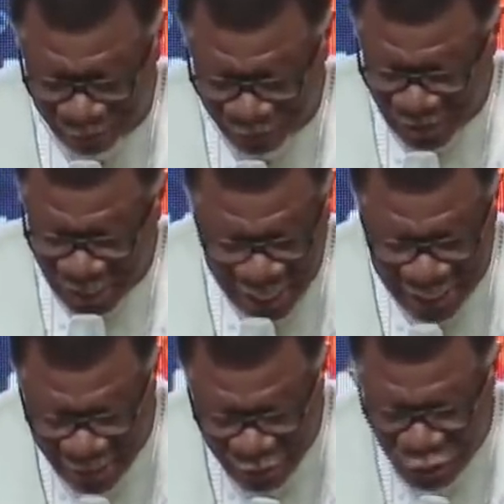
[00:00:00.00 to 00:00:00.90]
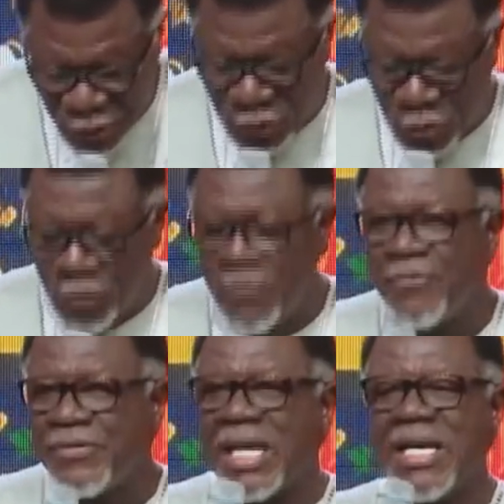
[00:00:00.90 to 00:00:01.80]
him, and he
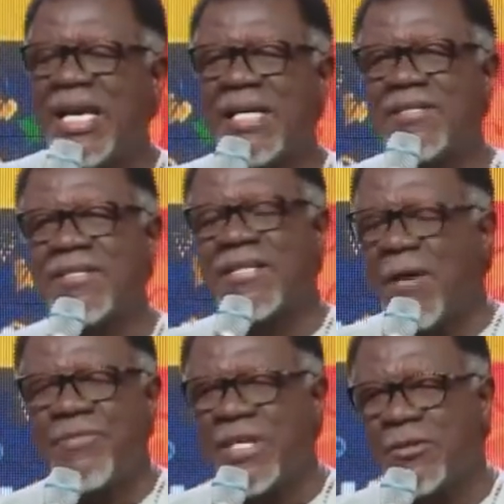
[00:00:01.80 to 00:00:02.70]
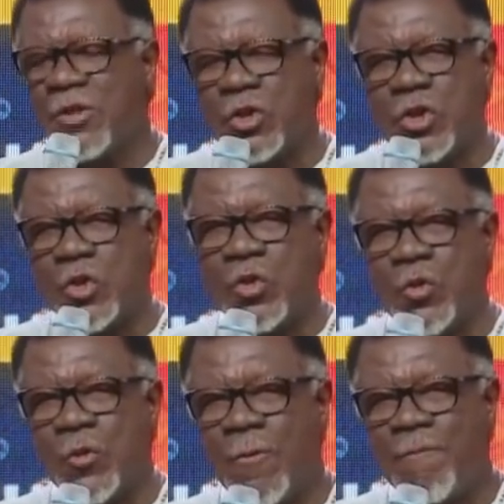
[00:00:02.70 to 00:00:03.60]
knew that he had something to
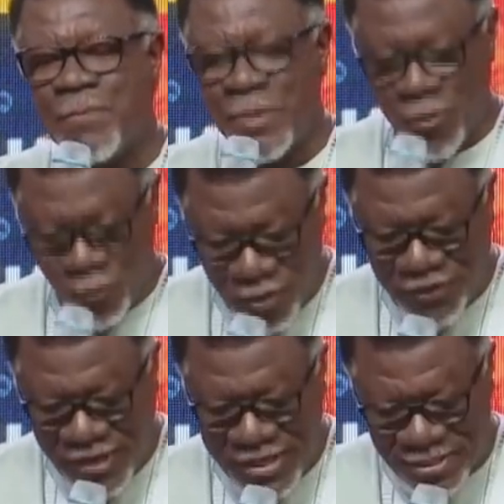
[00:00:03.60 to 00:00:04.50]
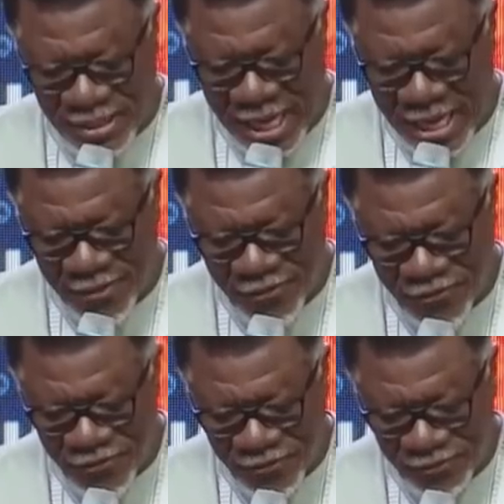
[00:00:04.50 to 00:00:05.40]
do with his
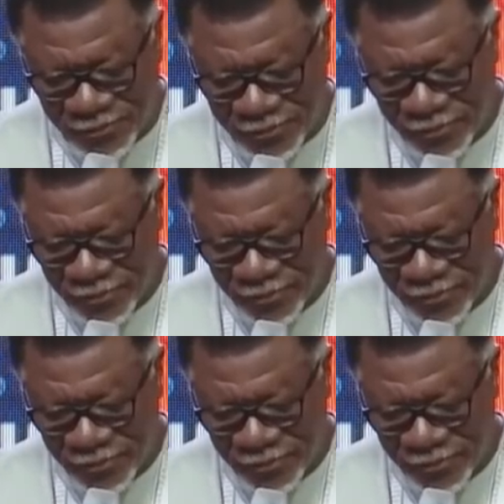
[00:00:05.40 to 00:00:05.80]
life.